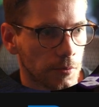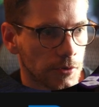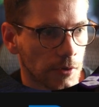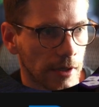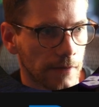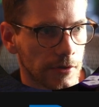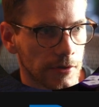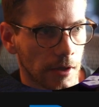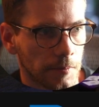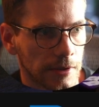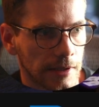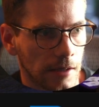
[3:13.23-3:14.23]
So I have these
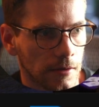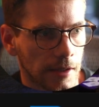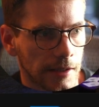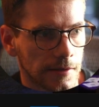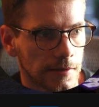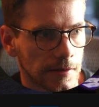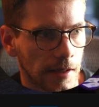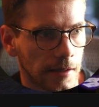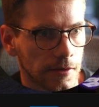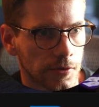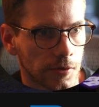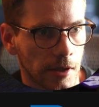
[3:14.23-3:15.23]
up and down lights on
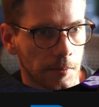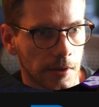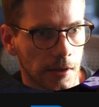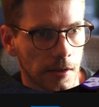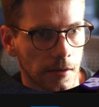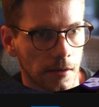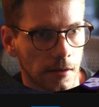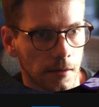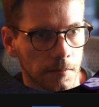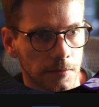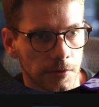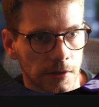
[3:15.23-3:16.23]
this drape here.
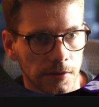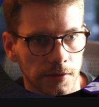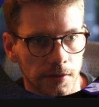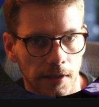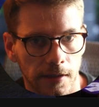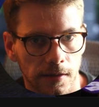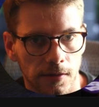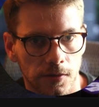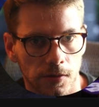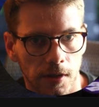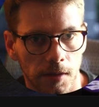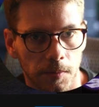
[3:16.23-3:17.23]
I'm just going to select this
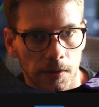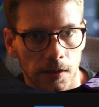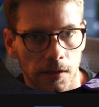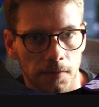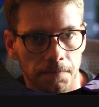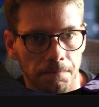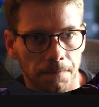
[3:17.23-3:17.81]
drape here,